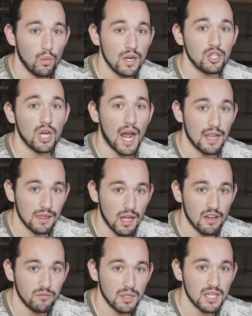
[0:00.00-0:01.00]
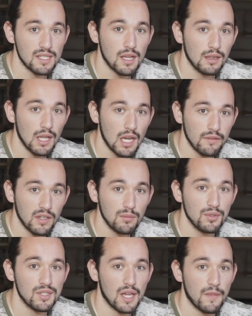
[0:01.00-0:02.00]
which I love because a lot of
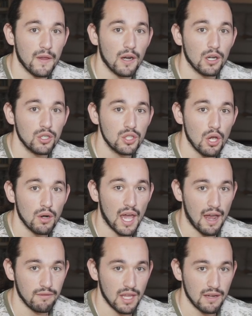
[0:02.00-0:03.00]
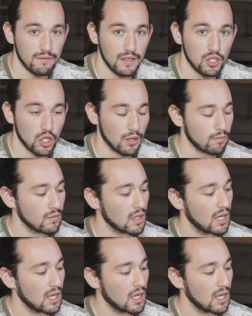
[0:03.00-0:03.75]
gimbals out there don't have that feature.